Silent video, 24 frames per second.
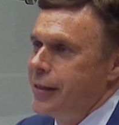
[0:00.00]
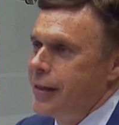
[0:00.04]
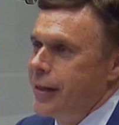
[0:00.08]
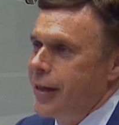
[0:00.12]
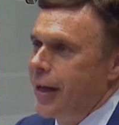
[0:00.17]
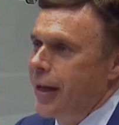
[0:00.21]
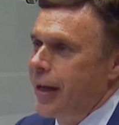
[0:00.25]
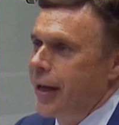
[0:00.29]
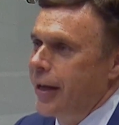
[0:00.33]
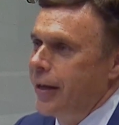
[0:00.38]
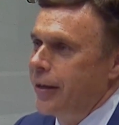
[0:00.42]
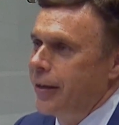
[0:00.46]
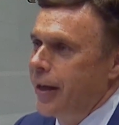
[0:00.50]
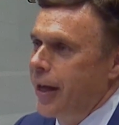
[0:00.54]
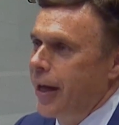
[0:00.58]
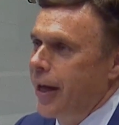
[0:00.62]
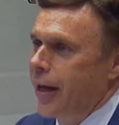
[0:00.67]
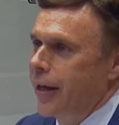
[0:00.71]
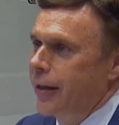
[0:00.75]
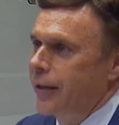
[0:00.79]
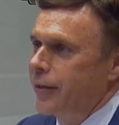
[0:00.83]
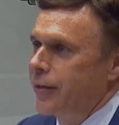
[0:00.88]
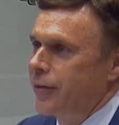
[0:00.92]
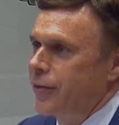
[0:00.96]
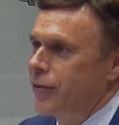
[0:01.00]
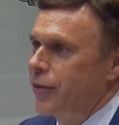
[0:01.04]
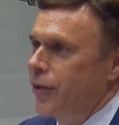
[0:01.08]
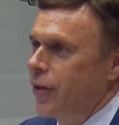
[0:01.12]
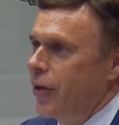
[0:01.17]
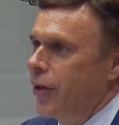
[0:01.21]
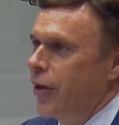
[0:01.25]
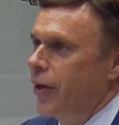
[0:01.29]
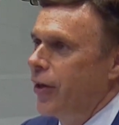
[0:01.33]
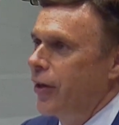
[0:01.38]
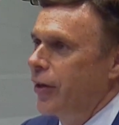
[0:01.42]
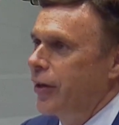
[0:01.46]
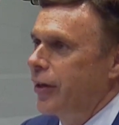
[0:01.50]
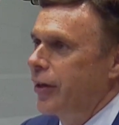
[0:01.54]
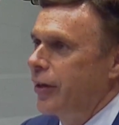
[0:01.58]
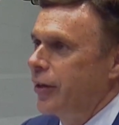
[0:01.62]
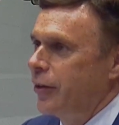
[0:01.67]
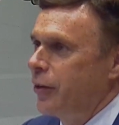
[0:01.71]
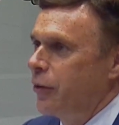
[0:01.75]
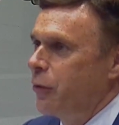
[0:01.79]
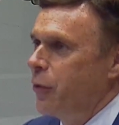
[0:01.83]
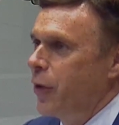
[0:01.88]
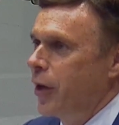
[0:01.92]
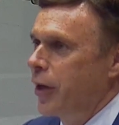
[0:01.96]
and that song
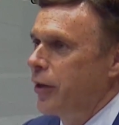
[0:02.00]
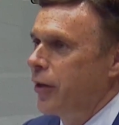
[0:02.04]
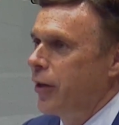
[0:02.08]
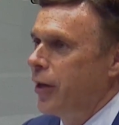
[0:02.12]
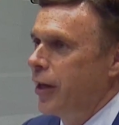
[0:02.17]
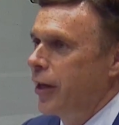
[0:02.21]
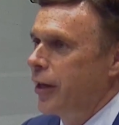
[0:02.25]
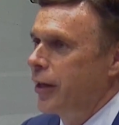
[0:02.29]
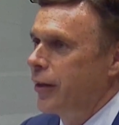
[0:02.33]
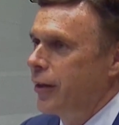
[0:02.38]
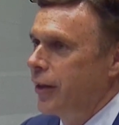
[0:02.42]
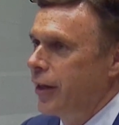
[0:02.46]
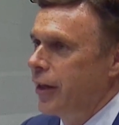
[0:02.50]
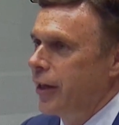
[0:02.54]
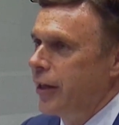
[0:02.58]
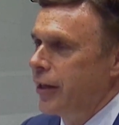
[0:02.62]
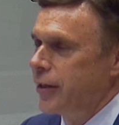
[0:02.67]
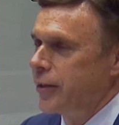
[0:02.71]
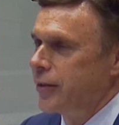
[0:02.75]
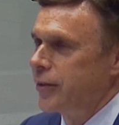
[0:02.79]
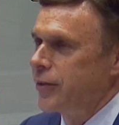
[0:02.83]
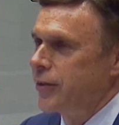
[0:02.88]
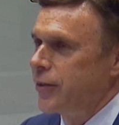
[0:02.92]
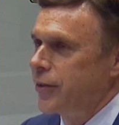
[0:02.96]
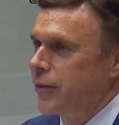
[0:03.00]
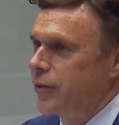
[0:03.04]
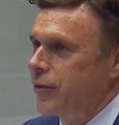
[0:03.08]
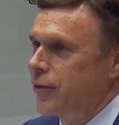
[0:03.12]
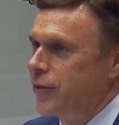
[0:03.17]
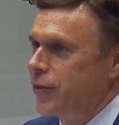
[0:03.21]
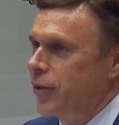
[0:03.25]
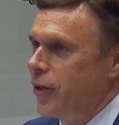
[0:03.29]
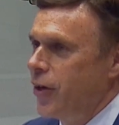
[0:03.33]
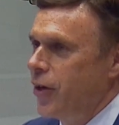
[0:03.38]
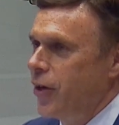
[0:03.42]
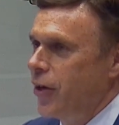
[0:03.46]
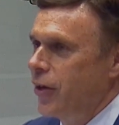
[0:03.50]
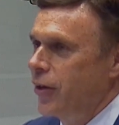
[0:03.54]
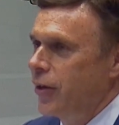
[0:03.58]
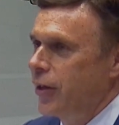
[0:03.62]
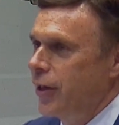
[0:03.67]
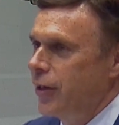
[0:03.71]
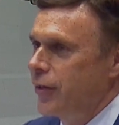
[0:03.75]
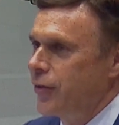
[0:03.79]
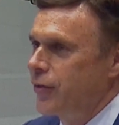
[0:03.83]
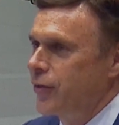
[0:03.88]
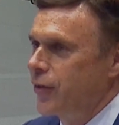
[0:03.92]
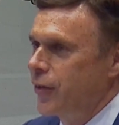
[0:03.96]
went like this: Saul
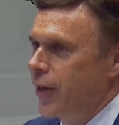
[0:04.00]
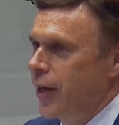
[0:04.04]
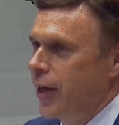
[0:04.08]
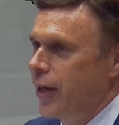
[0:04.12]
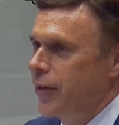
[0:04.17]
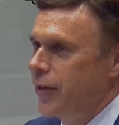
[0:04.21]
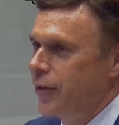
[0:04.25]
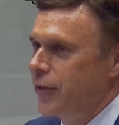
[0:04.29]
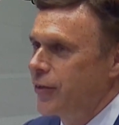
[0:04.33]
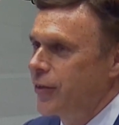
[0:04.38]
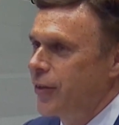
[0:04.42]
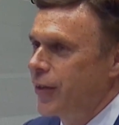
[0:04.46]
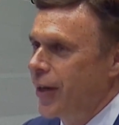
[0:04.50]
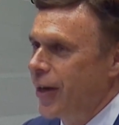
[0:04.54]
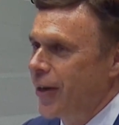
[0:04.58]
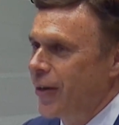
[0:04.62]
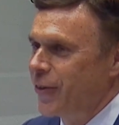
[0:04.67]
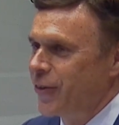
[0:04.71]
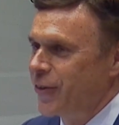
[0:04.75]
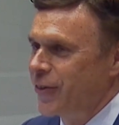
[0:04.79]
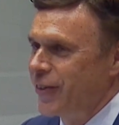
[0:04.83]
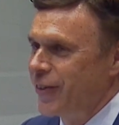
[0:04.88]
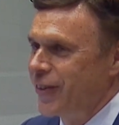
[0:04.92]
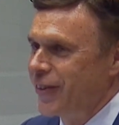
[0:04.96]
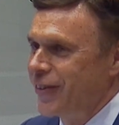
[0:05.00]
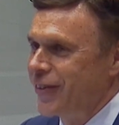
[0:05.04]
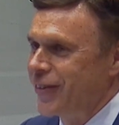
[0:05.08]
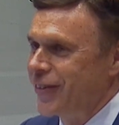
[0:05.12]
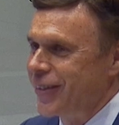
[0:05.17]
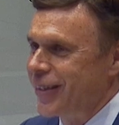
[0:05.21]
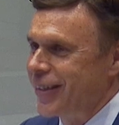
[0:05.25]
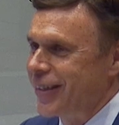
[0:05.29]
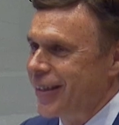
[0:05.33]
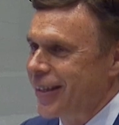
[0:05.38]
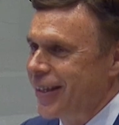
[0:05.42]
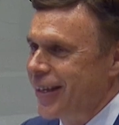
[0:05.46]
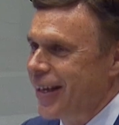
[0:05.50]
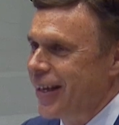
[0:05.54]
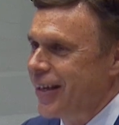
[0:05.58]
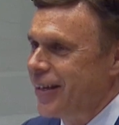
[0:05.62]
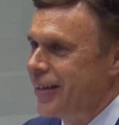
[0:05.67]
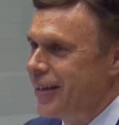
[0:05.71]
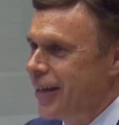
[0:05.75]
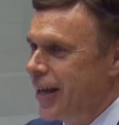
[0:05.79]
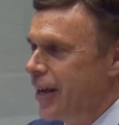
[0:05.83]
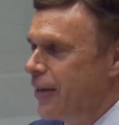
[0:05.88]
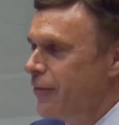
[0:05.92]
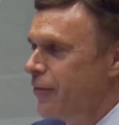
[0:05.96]
has slain his thousands, and
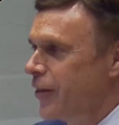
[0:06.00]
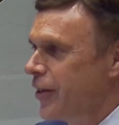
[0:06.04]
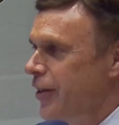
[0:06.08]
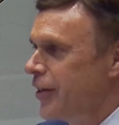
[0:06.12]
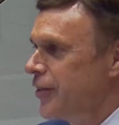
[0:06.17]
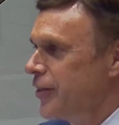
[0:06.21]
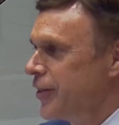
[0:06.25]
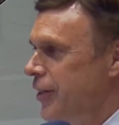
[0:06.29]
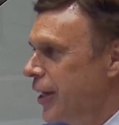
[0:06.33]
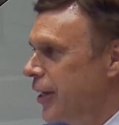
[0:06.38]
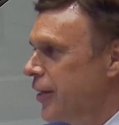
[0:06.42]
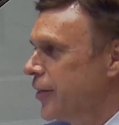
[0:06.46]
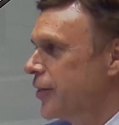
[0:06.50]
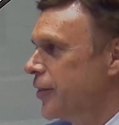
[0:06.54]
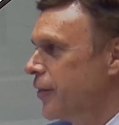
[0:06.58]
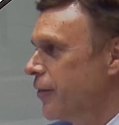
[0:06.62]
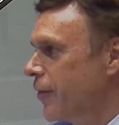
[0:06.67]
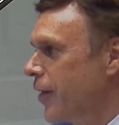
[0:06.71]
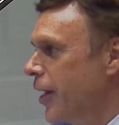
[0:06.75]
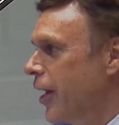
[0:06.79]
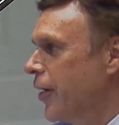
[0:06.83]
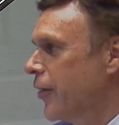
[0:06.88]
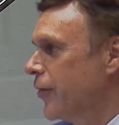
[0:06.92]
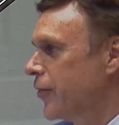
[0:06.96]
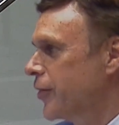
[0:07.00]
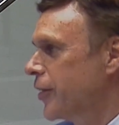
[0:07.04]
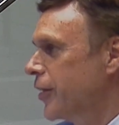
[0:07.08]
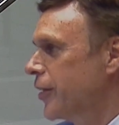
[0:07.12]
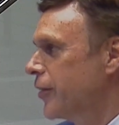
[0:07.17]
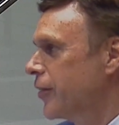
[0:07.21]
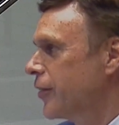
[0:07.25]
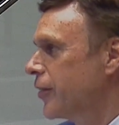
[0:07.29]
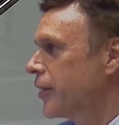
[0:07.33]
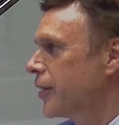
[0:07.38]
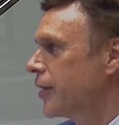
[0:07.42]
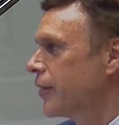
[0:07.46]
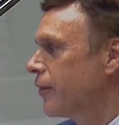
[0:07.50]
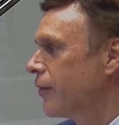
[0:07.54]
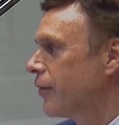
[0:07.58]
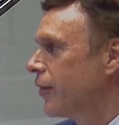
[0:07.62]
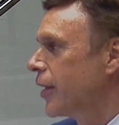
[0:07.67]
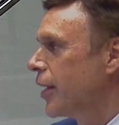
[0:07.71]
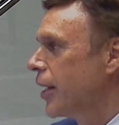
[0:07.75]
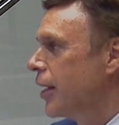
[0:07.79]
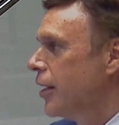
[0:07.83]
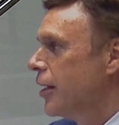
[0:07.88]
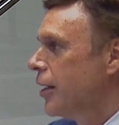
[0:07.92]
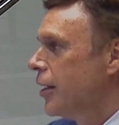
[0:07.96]
David his tens of thousands.
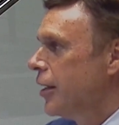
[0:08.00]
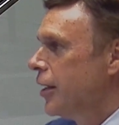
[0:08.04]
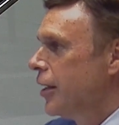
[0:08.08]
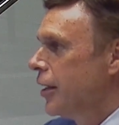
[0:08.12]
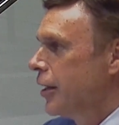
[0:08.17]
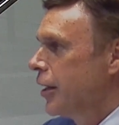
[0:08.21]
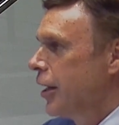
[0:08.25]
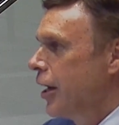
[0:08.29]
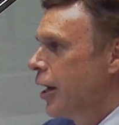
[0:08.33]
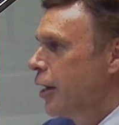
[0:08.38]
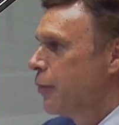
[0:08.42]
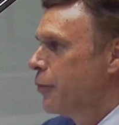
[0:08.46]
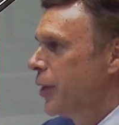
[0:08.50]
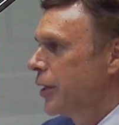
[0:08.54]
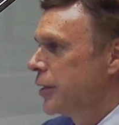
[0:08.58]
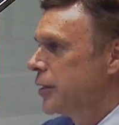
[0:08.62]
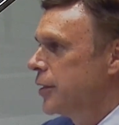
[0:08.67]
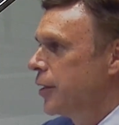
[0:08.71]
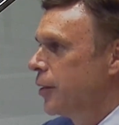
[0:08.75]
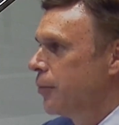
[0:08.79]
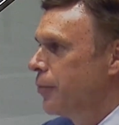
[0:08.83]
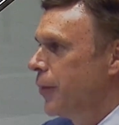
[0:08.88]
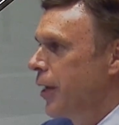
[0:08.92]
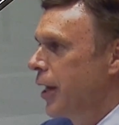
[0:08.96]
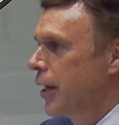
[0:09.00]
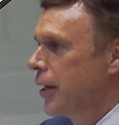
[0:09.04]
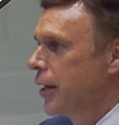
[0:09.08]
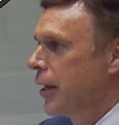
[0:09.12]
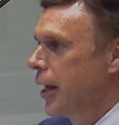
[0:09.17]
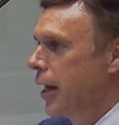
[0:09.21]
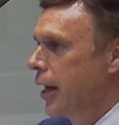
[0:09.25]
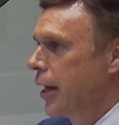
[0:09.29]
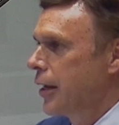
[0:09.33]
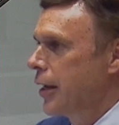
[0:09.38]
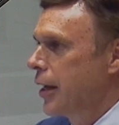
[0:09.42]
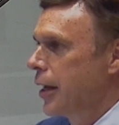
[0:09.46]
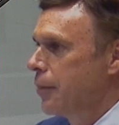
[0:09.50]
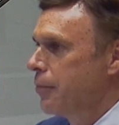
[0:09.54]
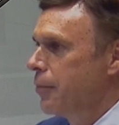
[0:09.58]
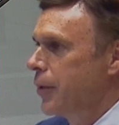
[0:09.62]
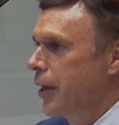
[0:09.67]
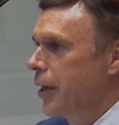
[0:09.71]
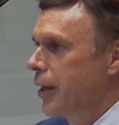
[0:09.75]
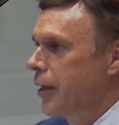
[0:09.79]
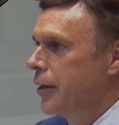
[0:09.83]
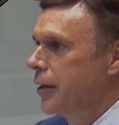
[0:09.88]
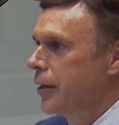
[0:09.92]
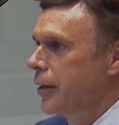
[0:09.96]
Now, I must admit, had I
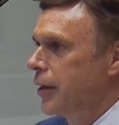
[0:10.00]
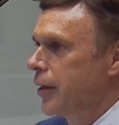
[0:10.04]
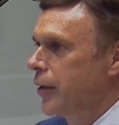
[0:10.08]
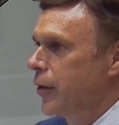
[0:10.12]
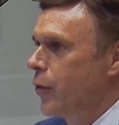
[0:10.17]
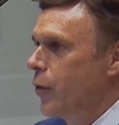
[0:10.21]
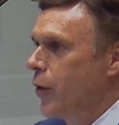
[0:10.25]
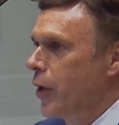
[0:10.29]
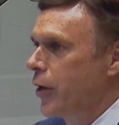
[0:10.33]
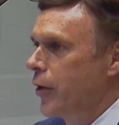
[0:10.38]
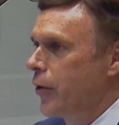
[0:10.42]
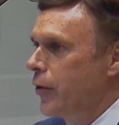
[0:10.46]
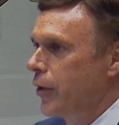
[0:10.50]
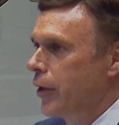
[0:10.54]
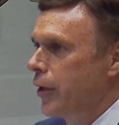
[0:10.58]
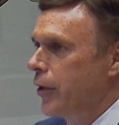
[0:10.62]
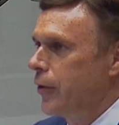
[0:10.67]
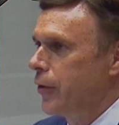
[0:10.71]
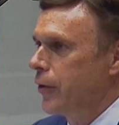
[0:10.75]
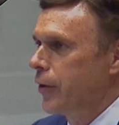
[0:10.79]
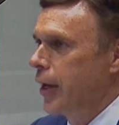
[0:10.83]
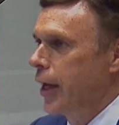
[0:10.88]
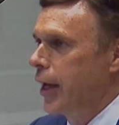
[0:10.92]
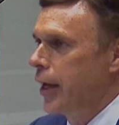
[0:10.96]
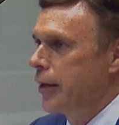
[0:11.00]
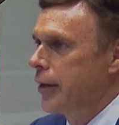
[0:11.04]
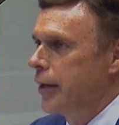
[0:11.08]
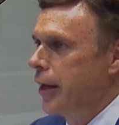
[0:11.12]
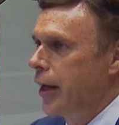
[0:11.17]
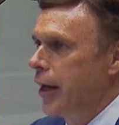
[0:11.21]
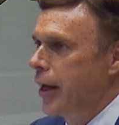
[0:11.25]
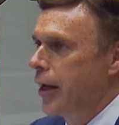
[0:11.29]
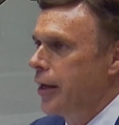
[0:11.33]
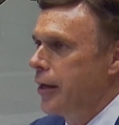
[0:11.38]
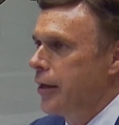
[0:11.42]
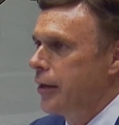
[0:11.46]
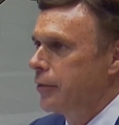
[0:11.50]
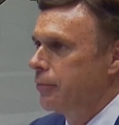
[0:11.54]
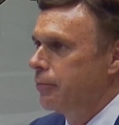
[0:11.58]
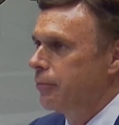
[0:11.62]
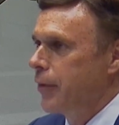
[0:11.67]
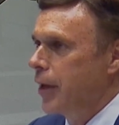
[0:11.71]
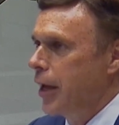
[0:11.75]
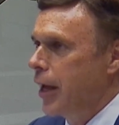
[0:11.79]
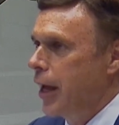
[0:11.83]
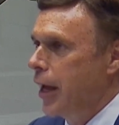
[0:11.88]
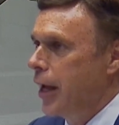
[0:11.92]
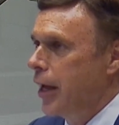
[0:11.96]
been the choir leader that day
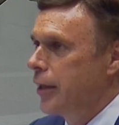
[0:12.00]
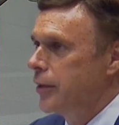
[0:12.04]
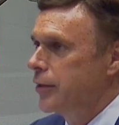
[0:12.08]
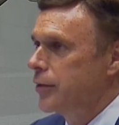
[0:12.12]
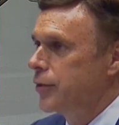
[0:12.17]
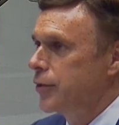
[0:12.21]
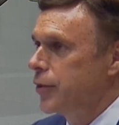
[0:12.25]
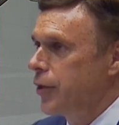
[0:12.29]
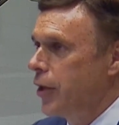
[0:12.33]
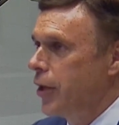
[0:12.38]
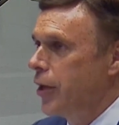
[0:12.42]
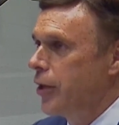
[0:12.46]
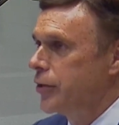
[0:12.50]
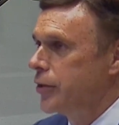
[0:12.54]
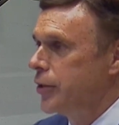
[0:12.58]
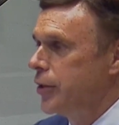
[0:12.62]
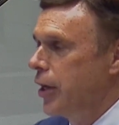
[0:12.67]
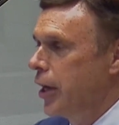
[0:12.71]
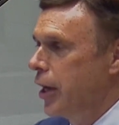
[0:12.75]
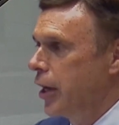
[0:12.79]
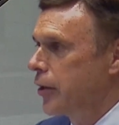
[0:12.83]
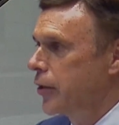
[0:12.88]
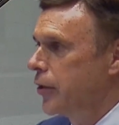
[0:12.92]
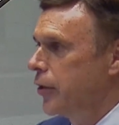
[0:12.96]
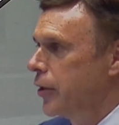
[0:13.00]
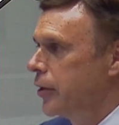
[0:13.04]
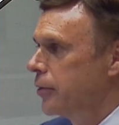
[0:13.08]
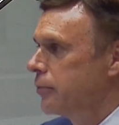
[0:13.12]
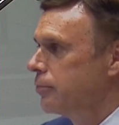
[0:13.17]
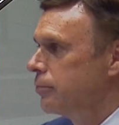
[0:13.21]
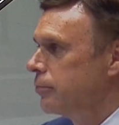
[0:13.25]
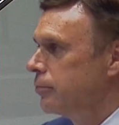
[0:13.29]
and Saul's doctor,